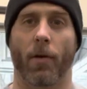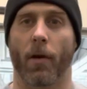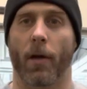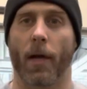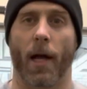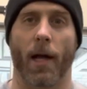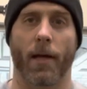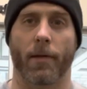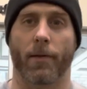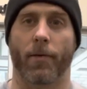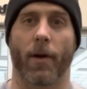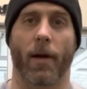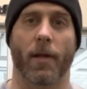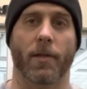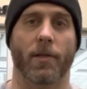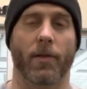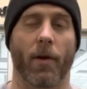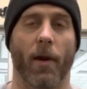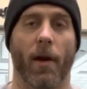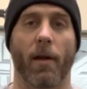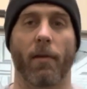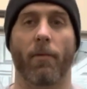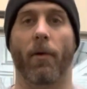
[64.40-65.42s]
contrast
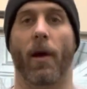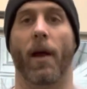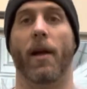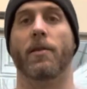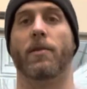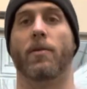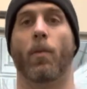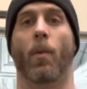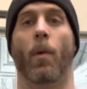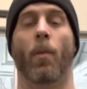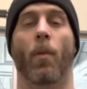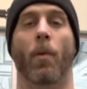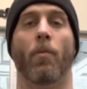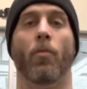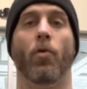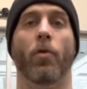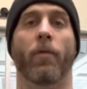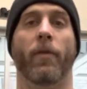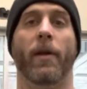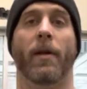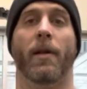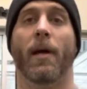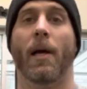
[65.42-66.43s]
training, right? So when we're
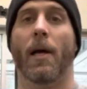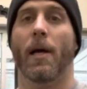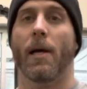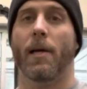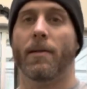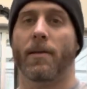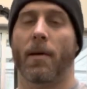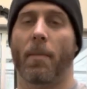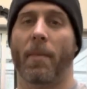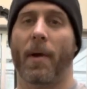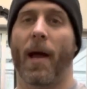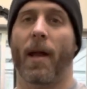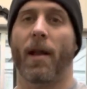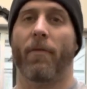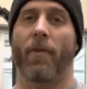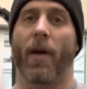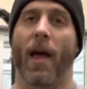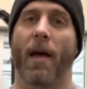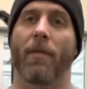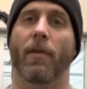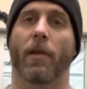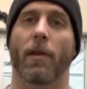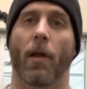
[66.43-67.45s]
moving some kind of
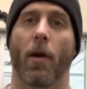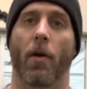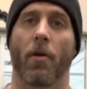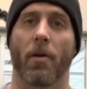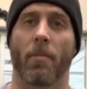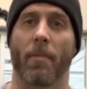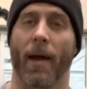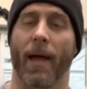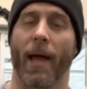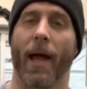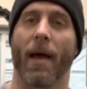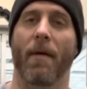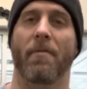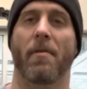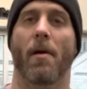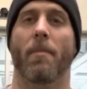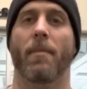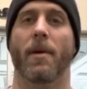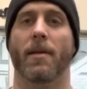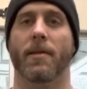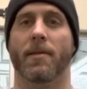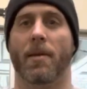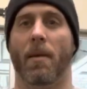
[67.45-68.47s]
heavy load, and by heavy I
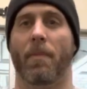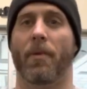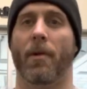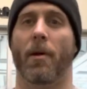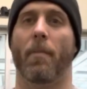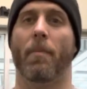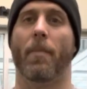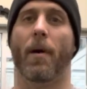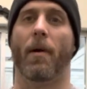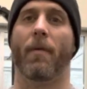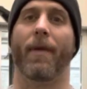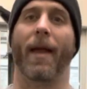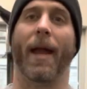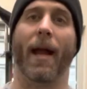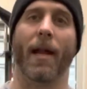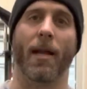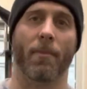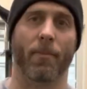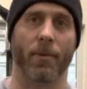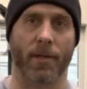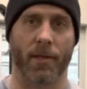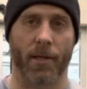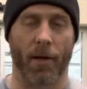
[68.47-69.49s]
mean something above
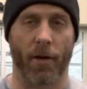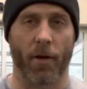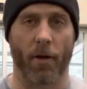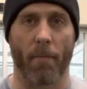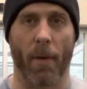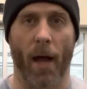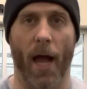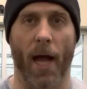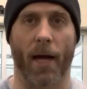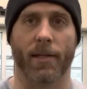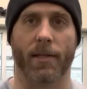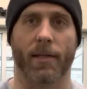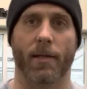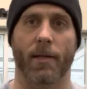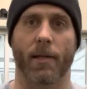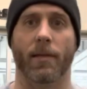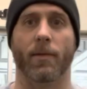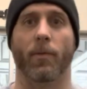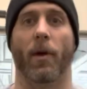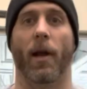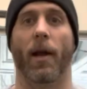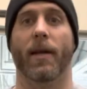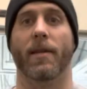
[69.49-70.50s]
80% of your max
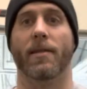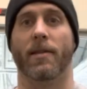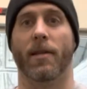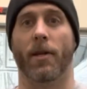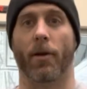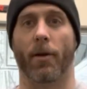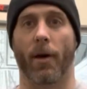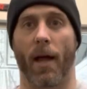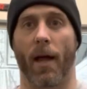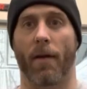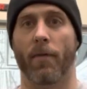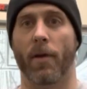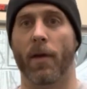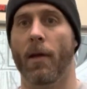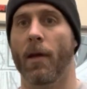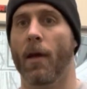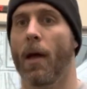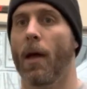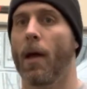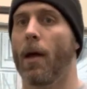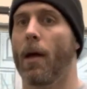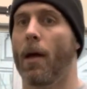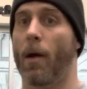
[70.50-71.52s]
is what I consider heavy,
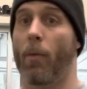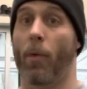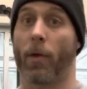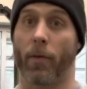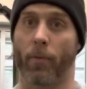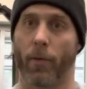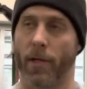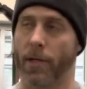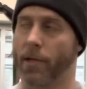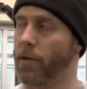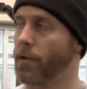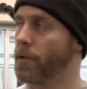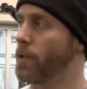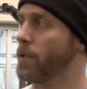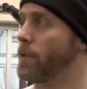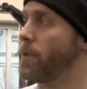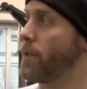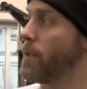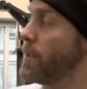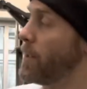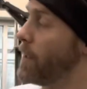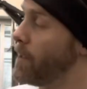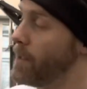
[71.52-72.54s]
what the research
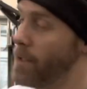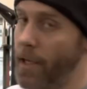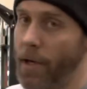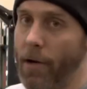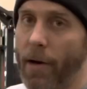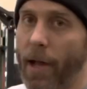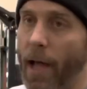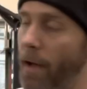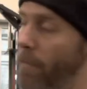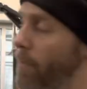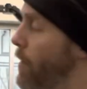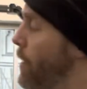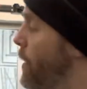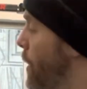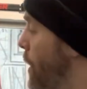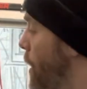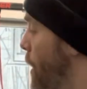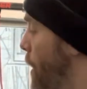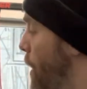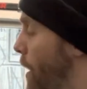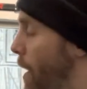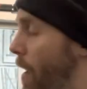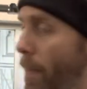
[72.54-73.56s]
is considered heavy,
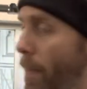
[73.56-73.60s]
and